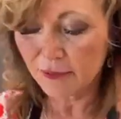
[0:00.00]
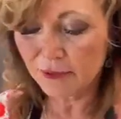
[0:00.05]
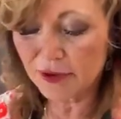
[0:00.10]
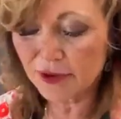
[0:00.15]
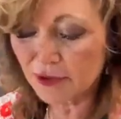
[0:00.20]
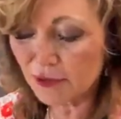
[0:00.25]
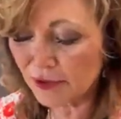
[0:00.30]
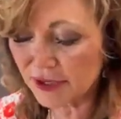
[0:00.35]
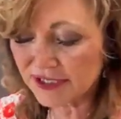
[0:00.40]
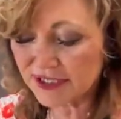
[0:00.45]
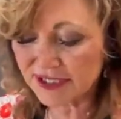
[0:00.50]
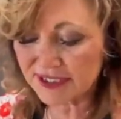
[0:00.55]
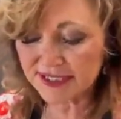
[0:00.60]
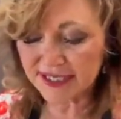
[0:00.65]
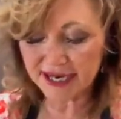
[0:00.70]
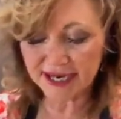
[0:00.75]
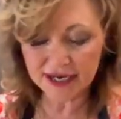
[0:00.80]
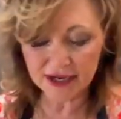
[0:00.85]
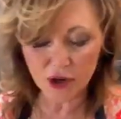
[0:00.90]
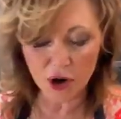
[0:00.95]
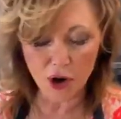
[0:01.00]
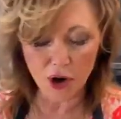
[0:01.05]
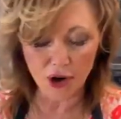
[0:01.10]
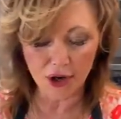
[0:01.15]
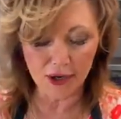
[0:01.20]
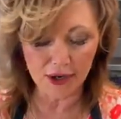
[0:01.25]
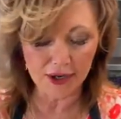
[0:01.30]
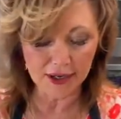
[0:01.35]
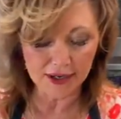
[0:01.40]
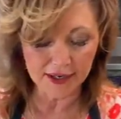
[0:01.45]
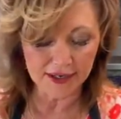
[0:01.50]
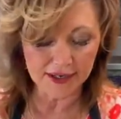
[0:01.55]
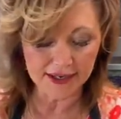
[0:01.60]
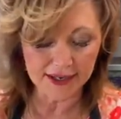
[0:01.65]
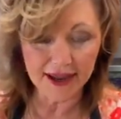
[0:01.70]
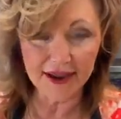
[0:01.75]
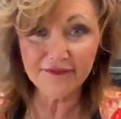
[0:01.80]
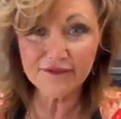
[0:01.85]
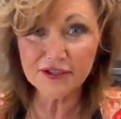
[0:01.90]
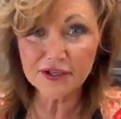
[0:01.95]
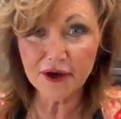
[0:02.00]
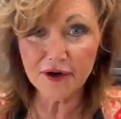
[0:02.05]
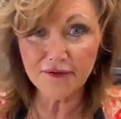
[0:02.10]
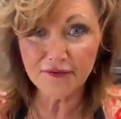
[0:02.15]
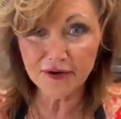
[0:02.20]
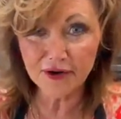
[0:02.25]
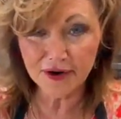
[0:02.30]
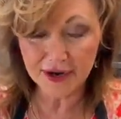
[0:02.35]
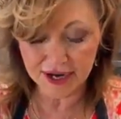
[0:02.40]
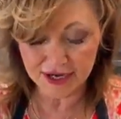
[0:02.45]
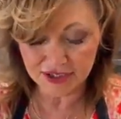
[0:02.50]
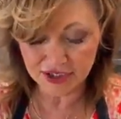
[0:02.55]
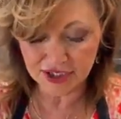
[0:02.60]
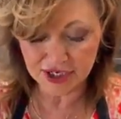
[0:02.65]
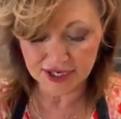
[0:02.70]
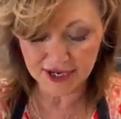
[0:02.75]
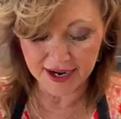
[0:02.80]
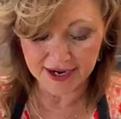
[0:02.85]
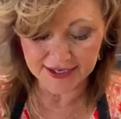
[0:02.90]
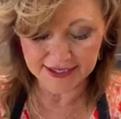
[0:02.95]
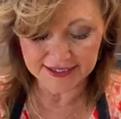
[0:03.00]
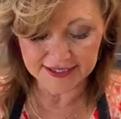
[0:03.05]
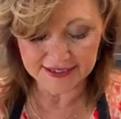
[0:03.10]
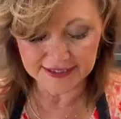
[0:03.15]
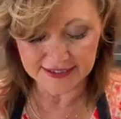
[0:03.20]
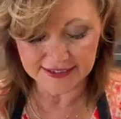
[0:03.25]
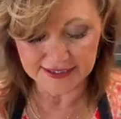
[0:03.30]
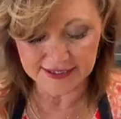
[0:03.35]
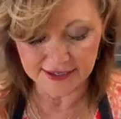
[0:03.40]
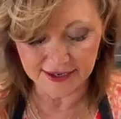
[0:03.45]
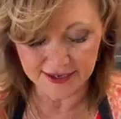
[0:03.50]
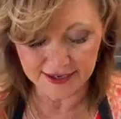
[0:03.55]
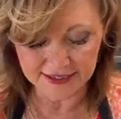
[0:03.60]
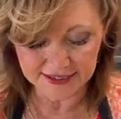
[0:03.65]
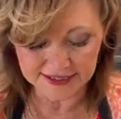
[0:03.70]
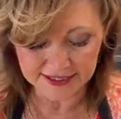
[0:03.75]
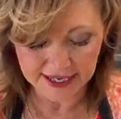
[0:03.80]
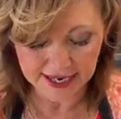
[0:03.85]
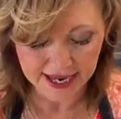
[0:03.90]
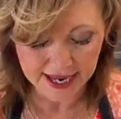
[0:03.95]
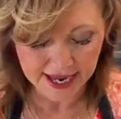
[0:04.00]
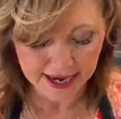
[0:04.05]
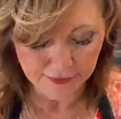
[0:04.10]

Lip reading: We're going to take our leftover enchilada sauce.